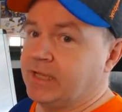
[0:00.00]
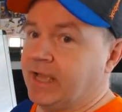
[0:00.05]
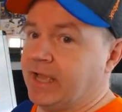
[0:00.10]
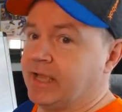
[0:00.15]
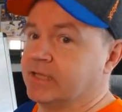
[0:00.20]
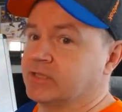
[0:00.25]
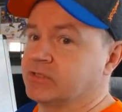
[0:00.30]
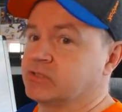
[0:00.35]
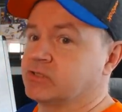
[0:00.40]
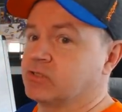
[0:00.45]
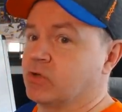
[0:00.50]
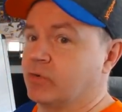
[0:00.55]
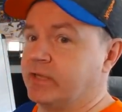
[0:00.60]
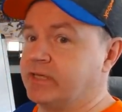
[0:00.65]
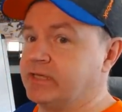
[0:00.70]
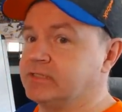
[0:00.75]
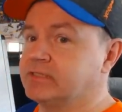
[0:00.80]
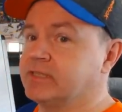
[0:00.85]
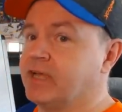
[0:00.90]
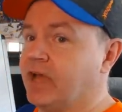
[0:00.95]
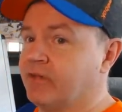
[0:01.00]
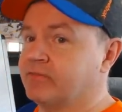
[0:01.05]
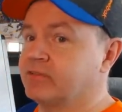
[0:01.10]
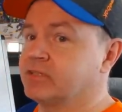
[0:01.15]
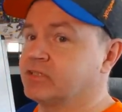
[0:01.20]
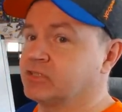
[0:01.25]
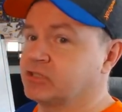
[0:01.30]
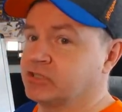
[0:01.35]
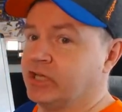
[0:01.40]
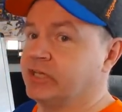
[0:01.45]
And so he's
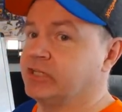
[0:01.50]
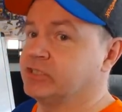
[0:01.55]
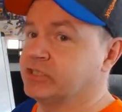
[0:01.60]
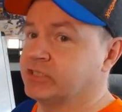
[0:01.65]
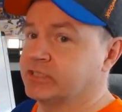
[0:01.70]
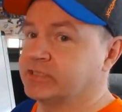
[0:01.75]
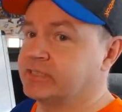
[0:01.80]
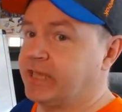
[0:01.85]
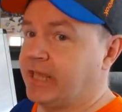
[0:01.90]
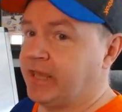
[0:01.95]
having to change his